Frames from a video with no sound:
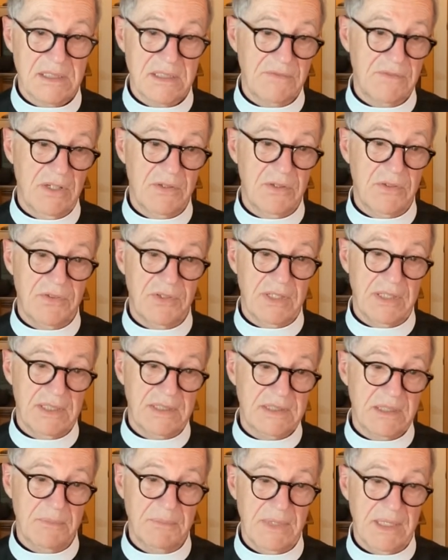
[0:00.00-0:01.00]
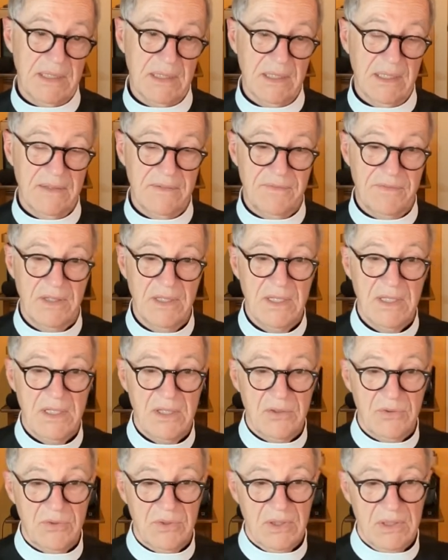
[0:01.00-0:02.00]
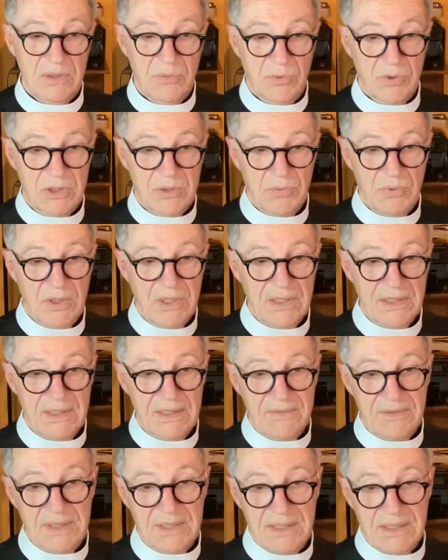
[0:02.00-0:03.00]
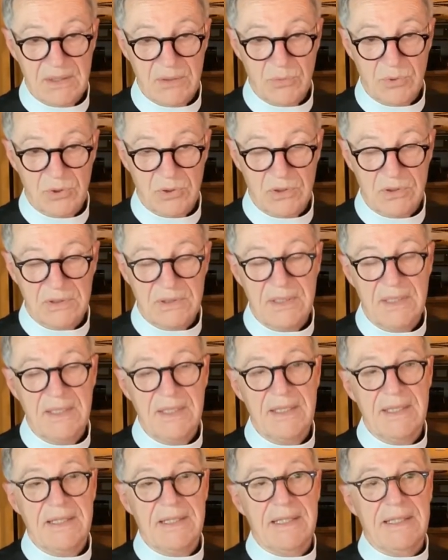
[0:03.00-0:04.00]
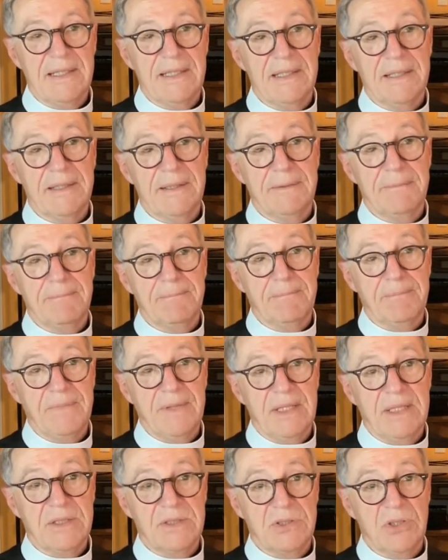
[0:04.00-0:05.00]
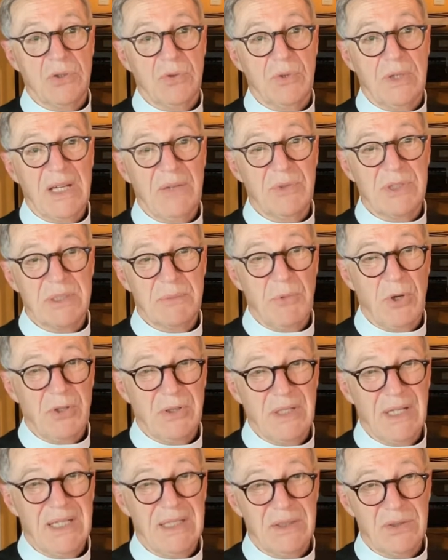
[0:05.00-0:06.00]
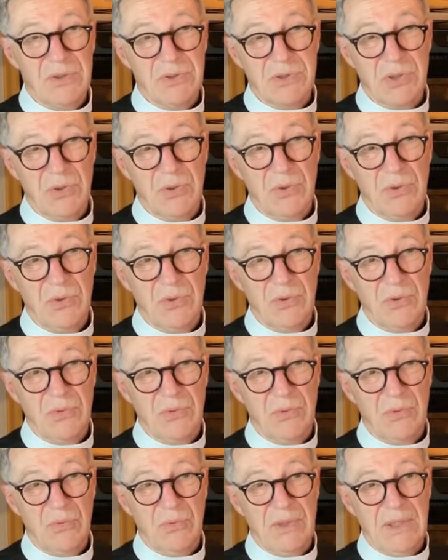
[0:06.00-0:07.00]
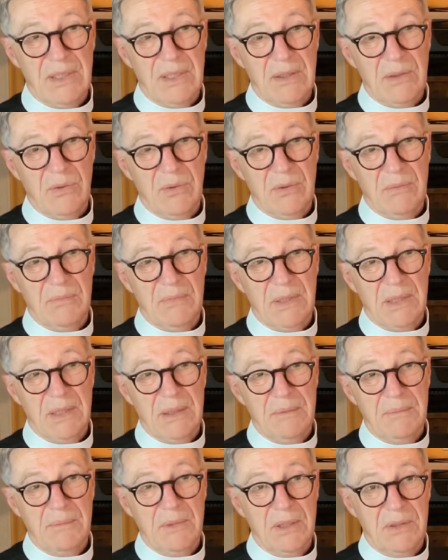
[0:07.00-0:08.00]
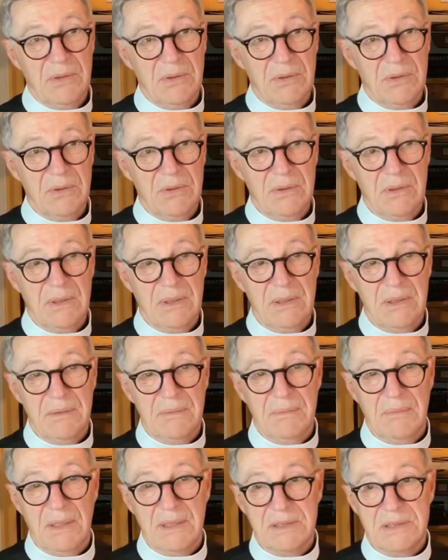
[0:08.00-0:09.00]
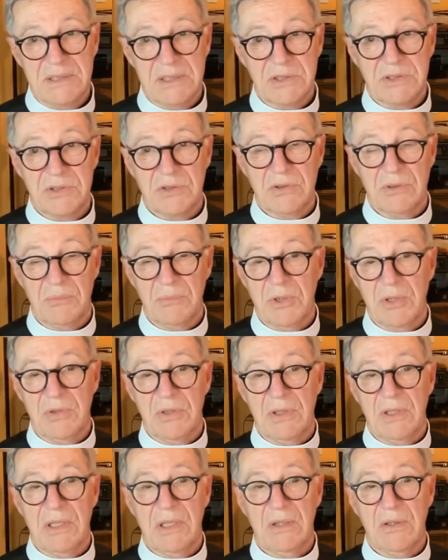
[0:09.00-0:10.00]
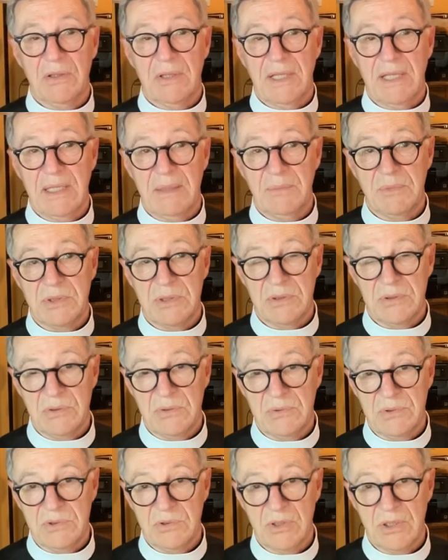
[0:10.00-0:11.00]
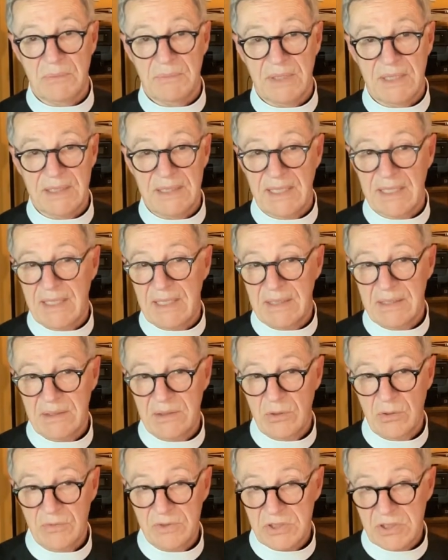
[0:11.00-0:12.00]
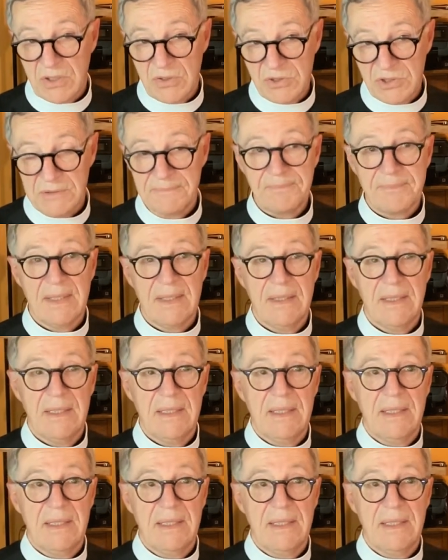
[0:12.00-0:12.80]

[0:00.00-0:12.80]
lots of other mm-hmm. things that make life really worthwhile living in the world. Um, and so when I was about nine years old, we, my mother and my sister and brother and I all came to join my dad in Nova Scotia